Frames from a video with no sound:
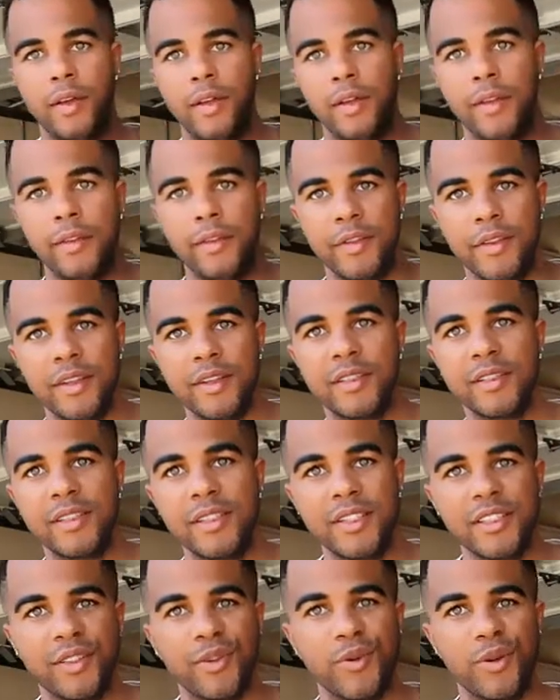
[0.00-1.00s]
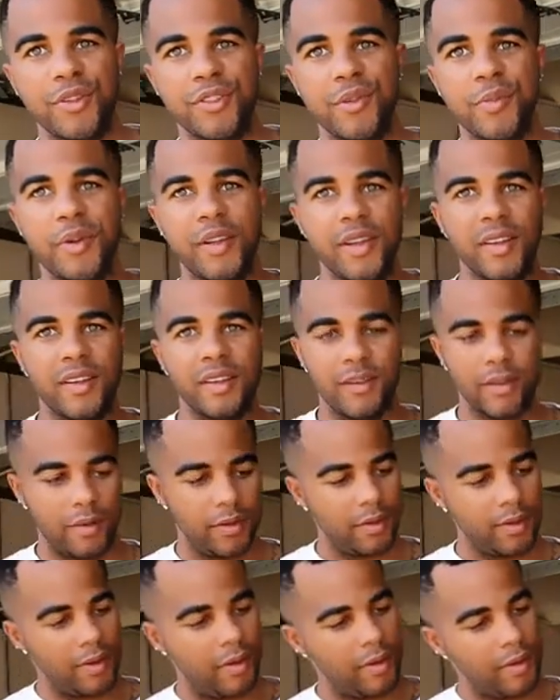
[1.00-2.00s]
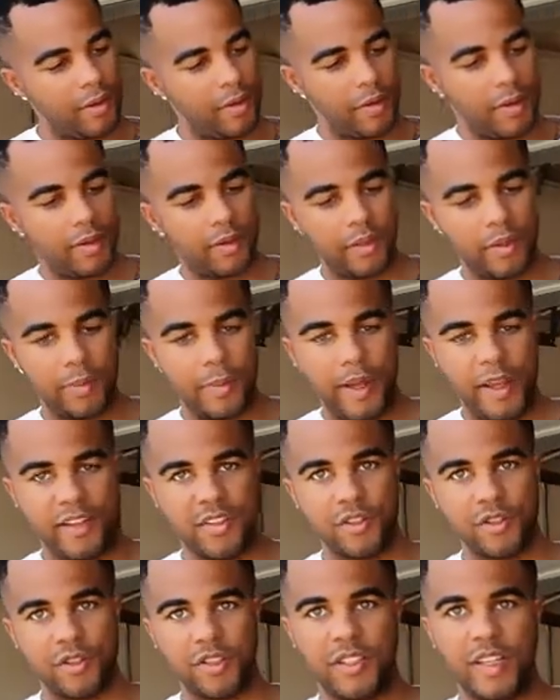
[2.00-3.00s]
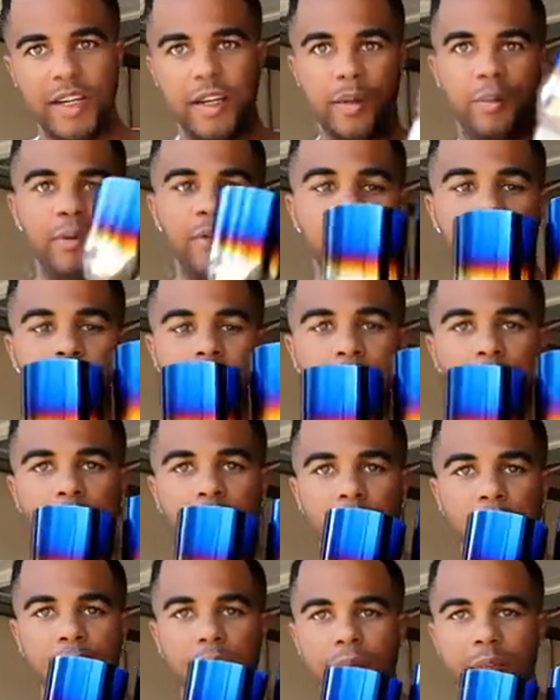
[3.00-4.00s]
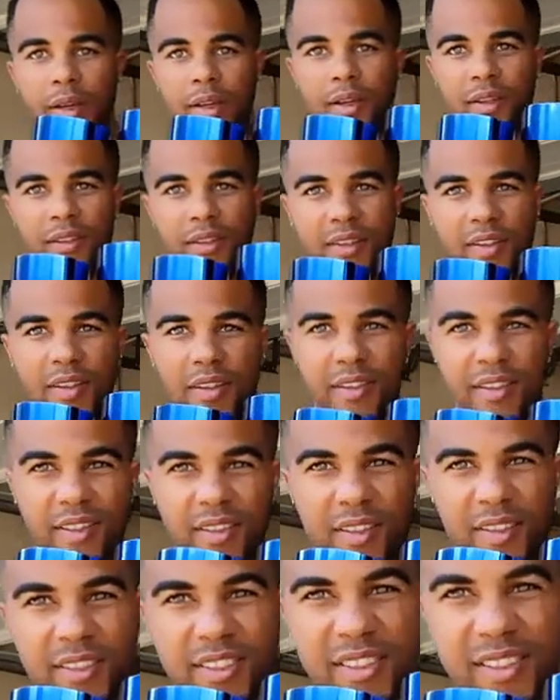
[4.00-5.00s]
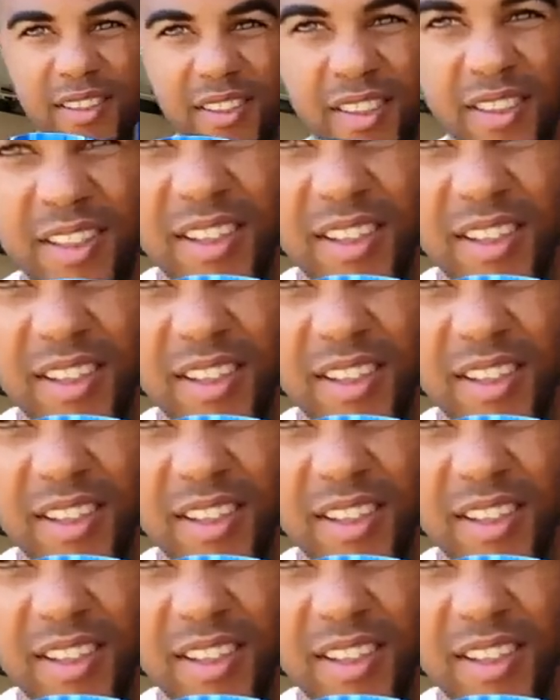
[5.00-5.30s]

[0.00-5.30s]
And this is going to be passenger side, I believe, but man, look at this.